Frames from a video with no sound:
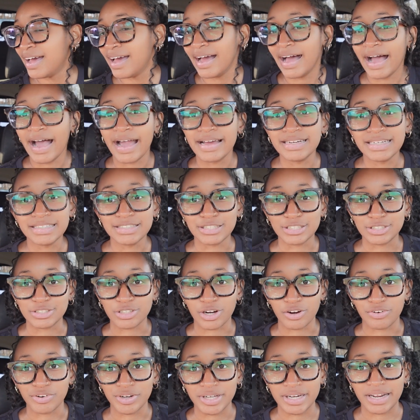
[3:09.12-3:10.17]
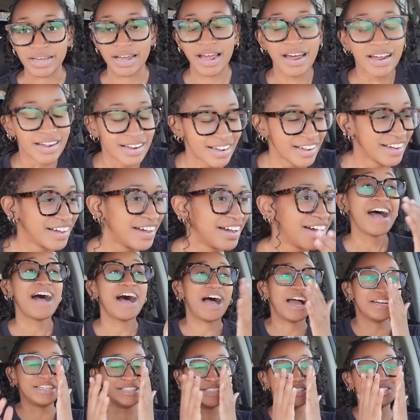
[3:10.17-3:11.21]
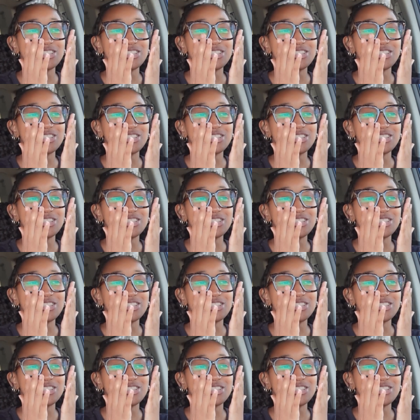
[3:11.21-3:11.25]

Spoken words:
I need to start reading. I need to